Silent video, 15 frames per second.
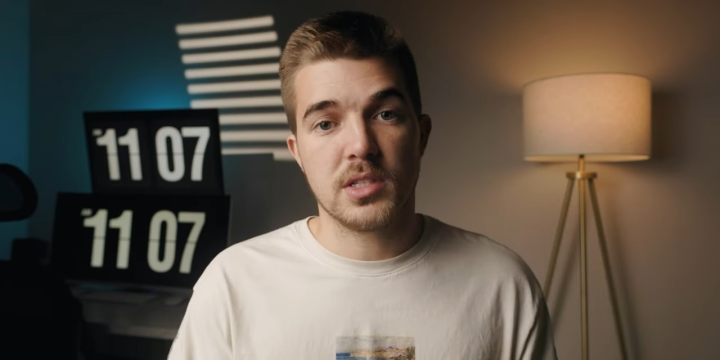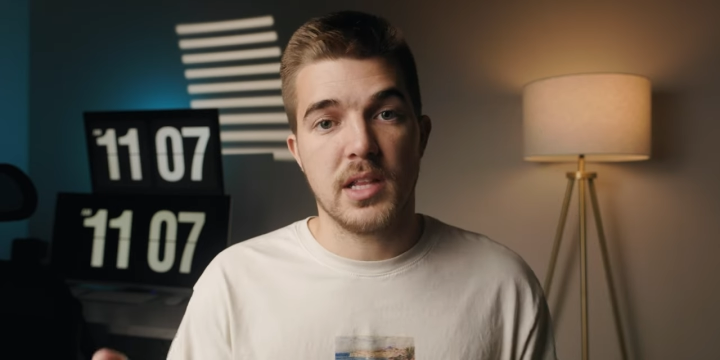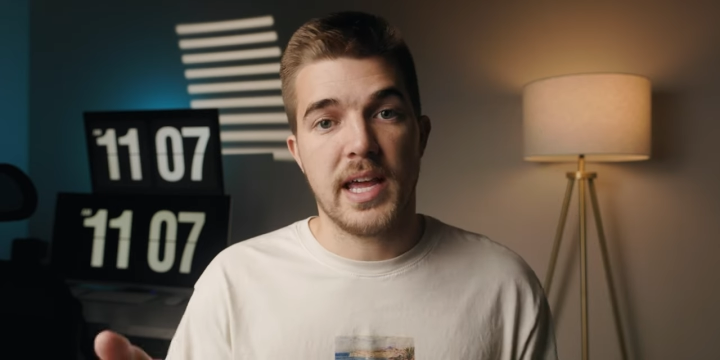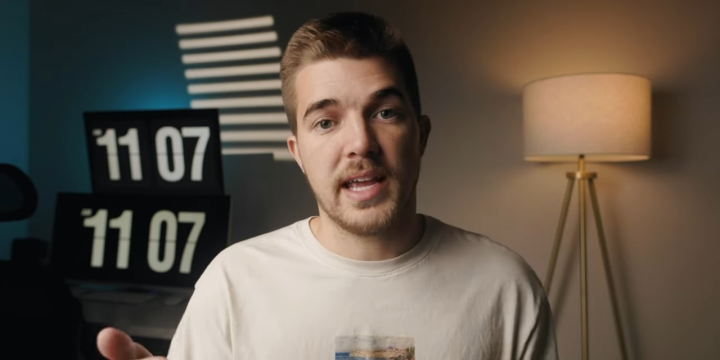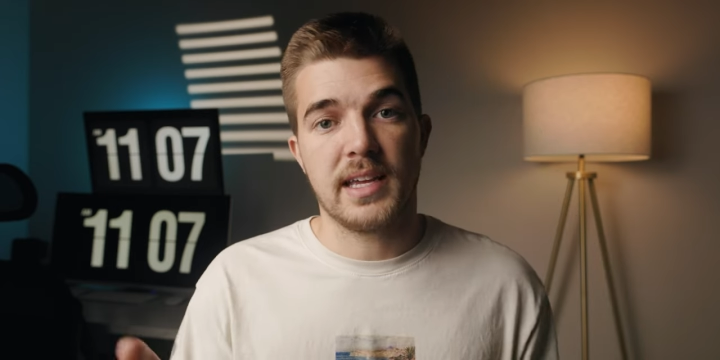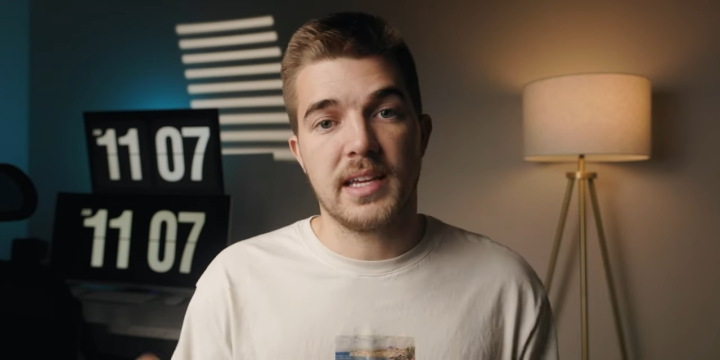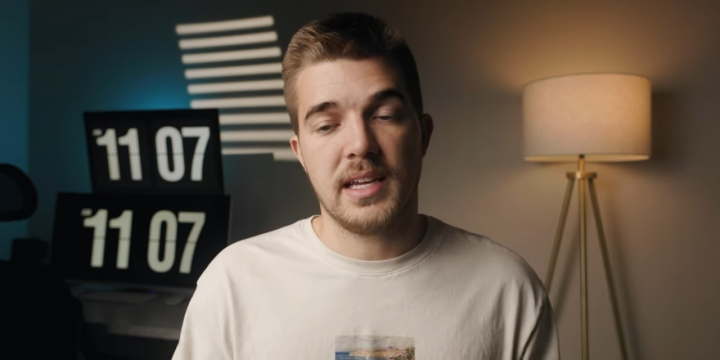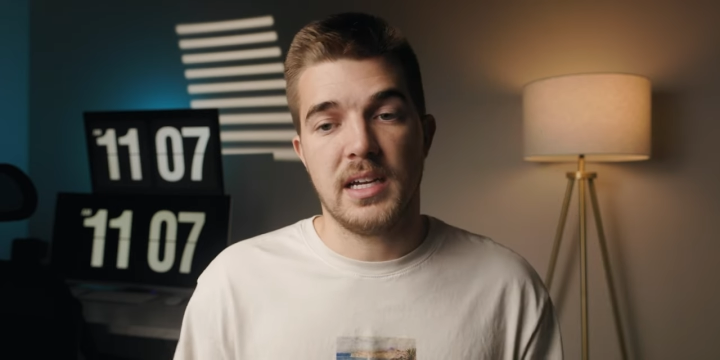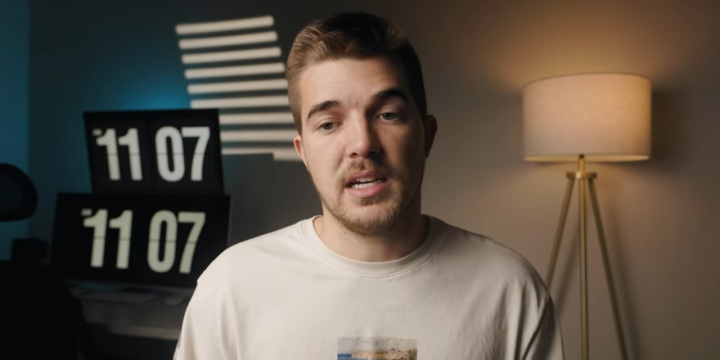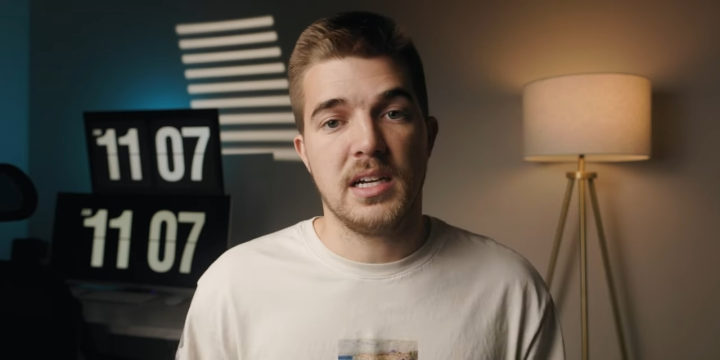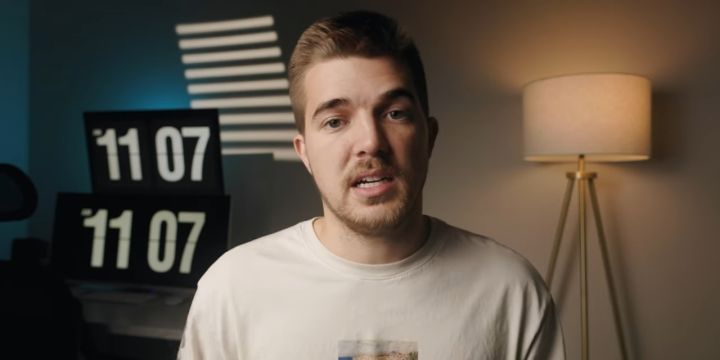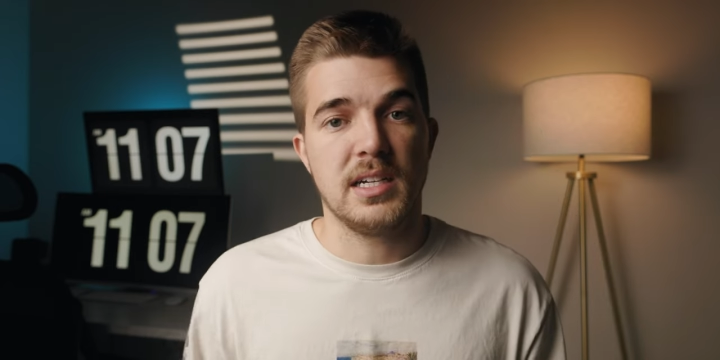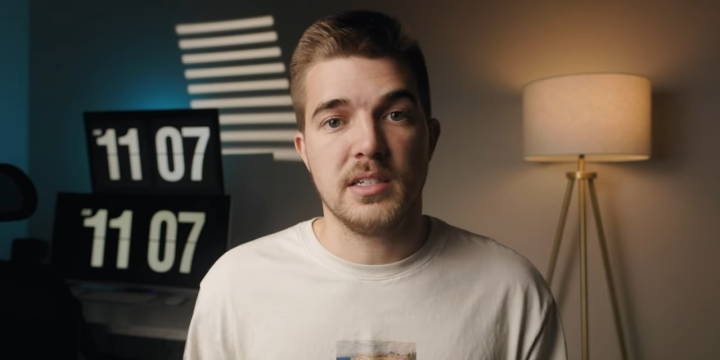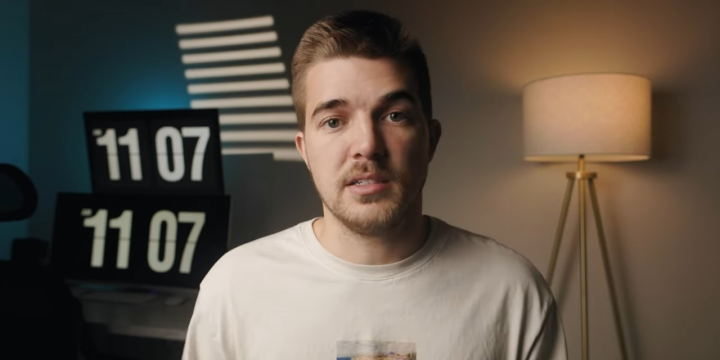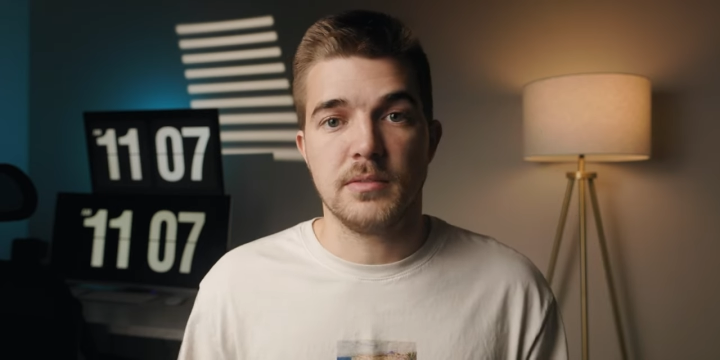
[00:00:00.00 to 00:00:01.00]
like,
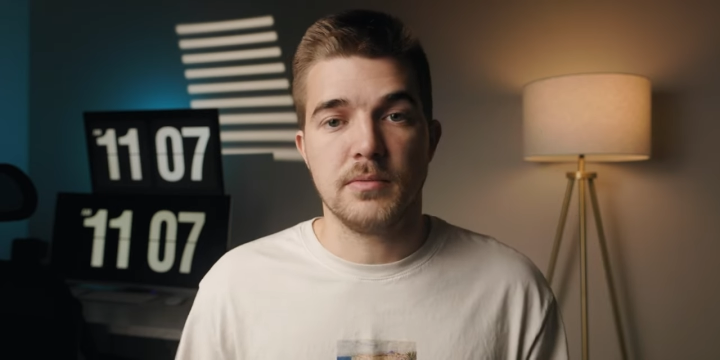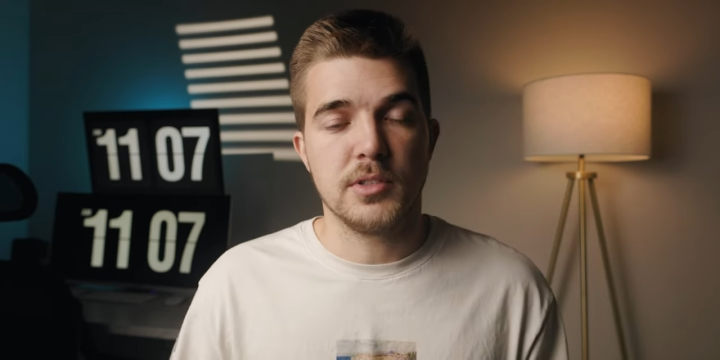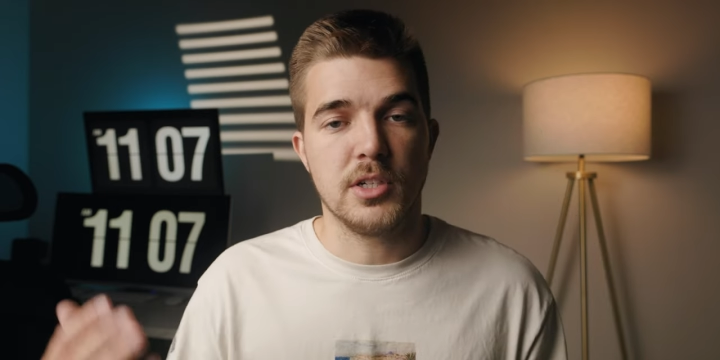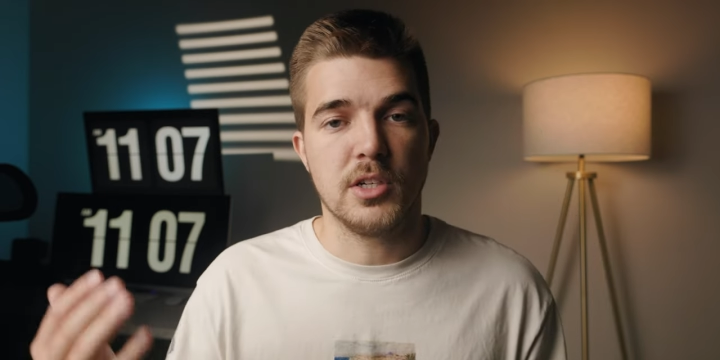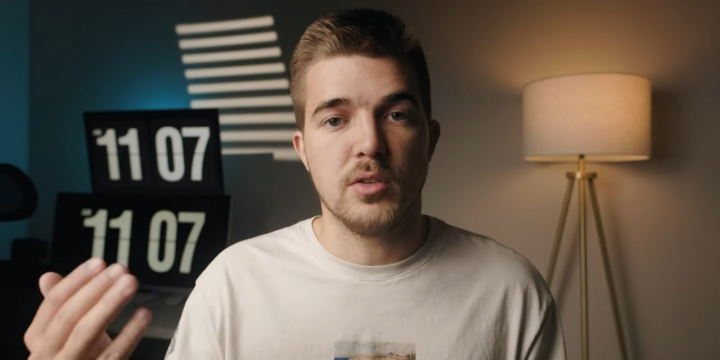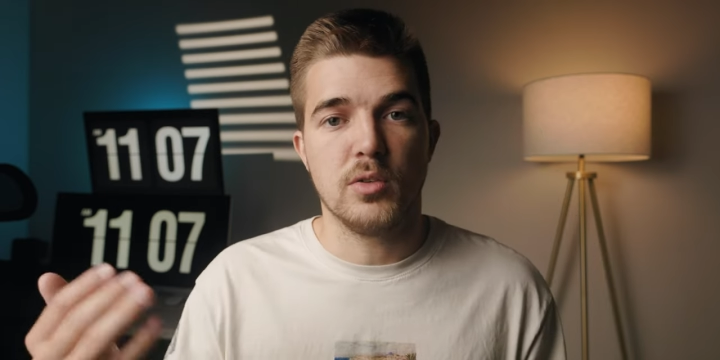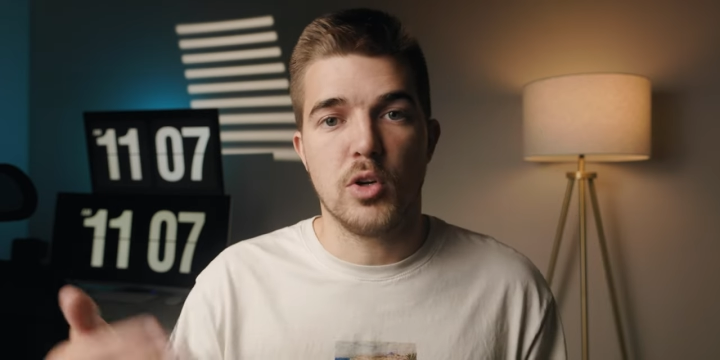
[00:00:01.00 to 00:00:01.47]
you know,